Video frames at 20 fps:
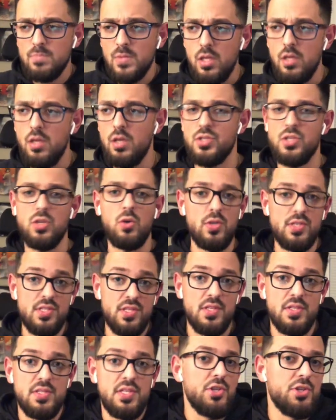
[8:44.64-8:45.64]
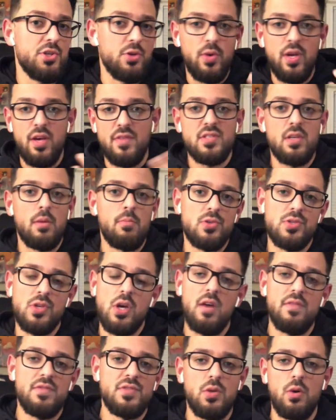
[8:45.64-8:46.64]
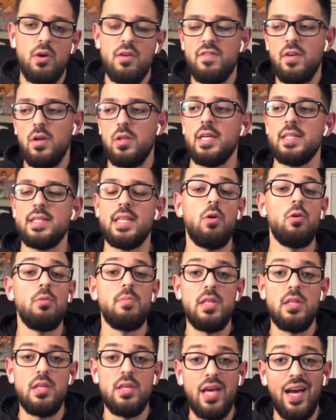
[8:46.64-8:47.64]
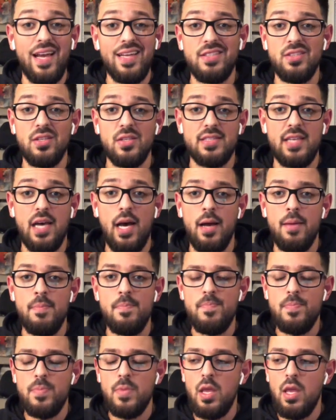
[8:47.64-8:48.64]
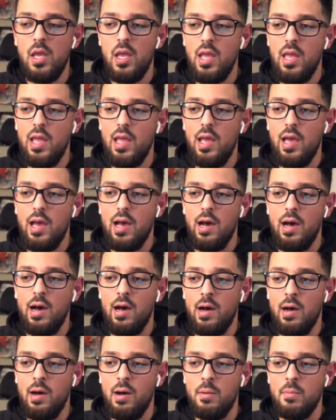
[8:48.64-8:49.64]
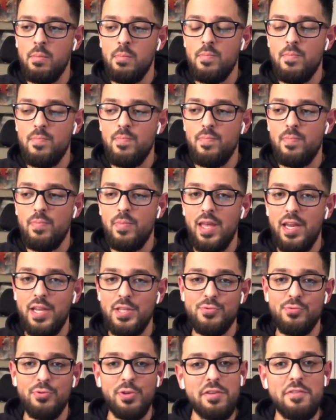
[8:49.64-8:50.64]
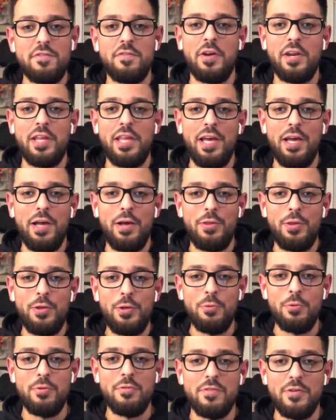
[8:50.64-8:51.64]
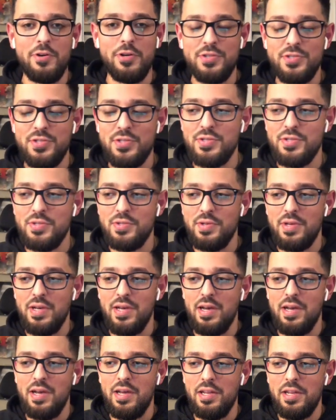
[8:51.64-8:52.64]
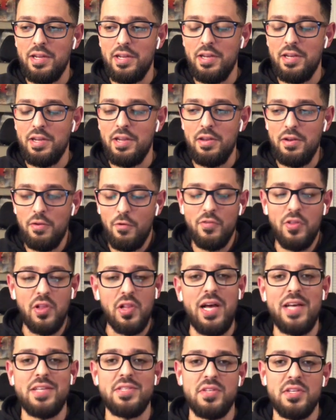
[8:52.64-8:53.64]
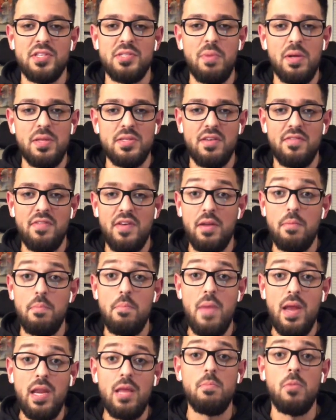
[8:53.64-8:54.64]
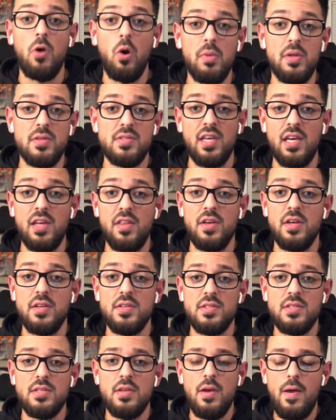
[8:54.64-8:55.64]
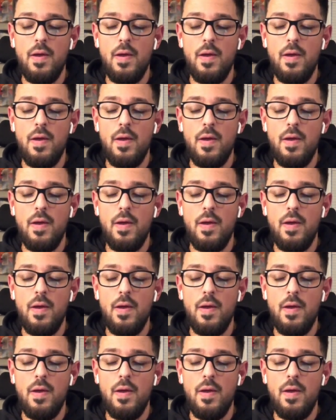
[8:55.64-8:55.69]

Because of course, as a teacher, we have summers off, so I felt like that would be the ideal time. And it's really funny how the universe, and over the last 6 months, I've had many moments like this.